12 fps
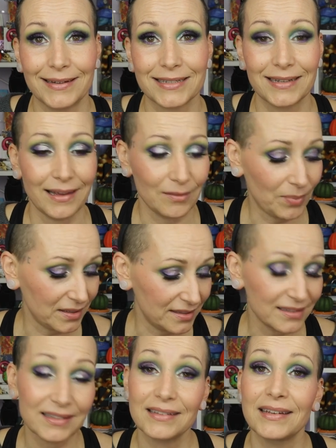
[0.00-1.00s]
I, I asked that but
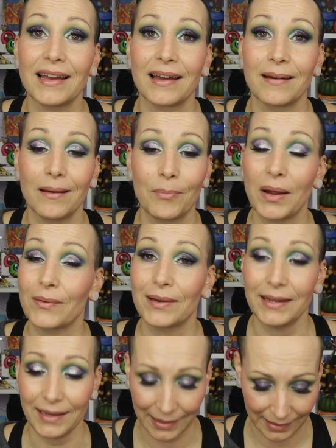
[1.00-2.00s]
yeah,
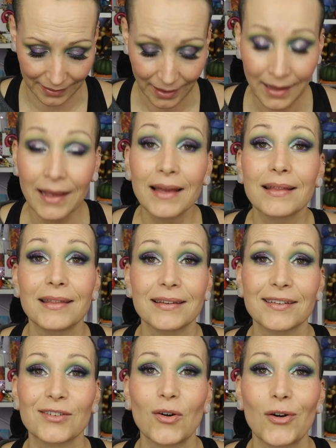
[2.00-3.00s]
apparently I did.
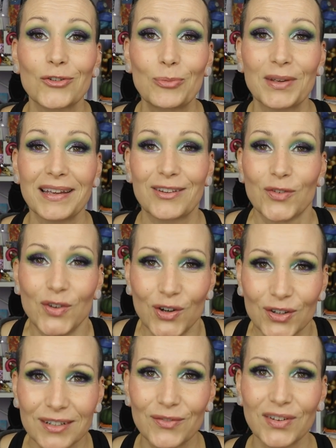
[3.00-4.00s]
This is going to be it
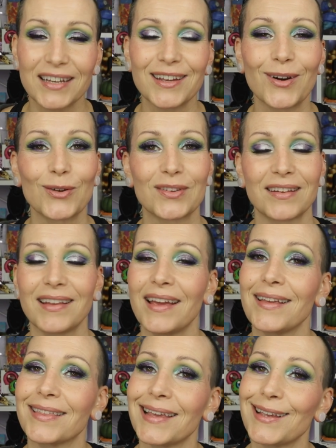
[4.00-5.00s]
for the video
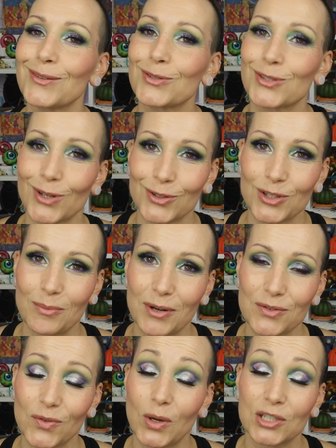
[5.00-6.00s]
today. Thank you so, so
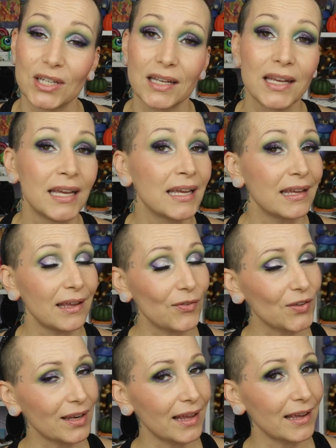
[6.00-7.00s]
much for watching.
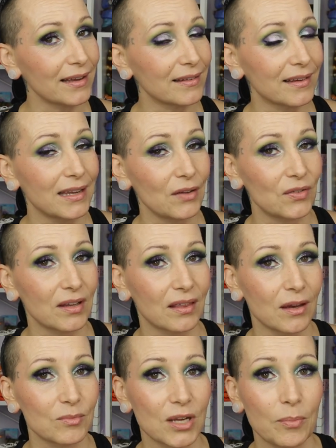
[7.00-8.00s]
If you like it, give it a
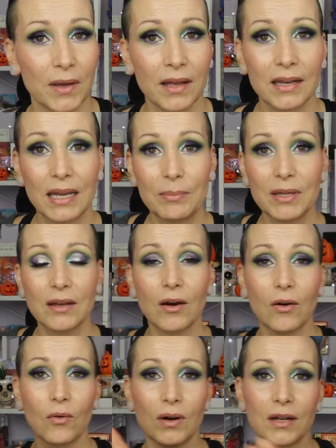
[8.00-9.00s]
thumbs up. Let me
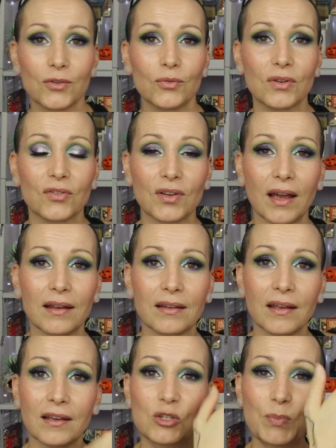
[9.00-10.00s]
go to the side.
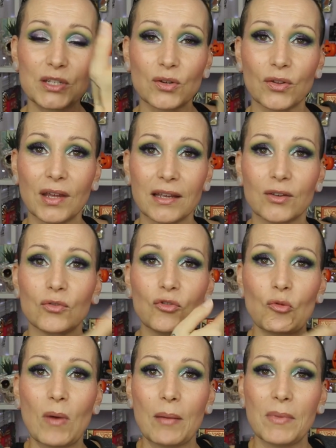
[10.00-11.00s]
A special thank you
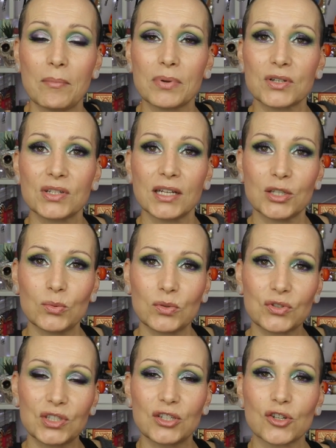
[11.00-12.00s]
to my members that you
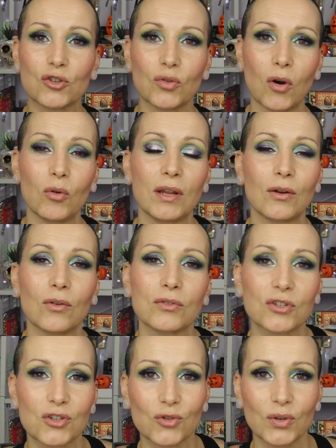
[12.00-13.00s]
will see scrolling
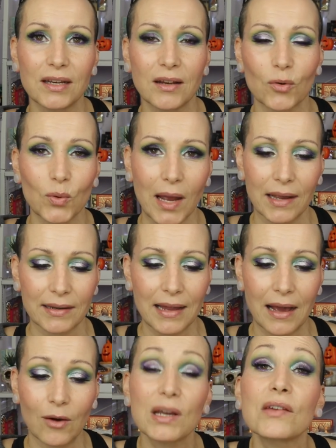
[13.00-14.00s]
on the screen right
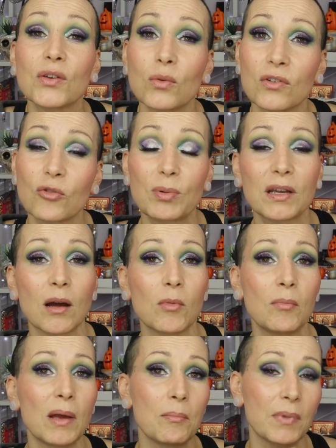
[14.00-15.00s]
now. If you want to
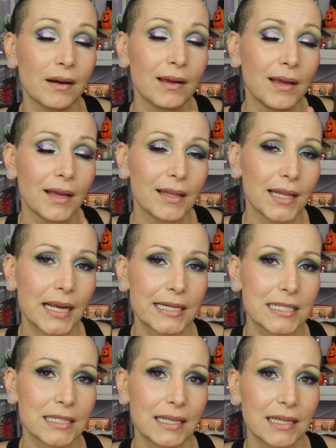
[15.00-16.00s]
become a member,
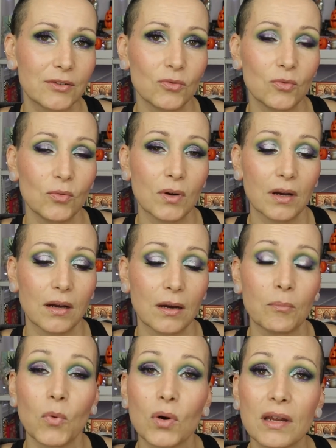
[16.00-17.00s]
there's a link to
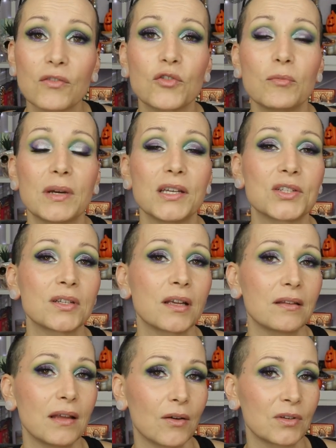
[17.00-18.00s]
uh, more information
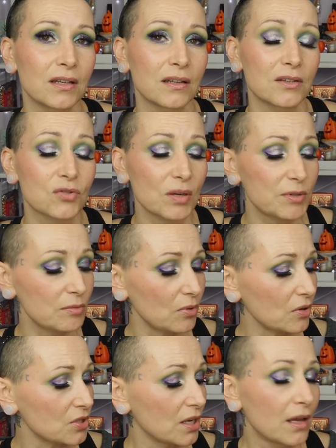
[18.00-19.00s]
down in the description
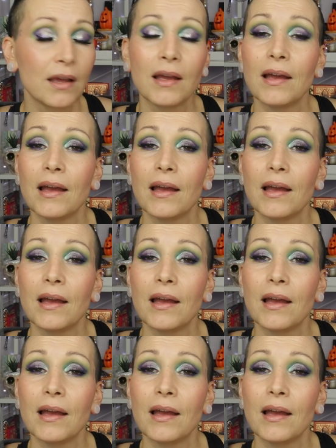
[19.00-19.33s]
box.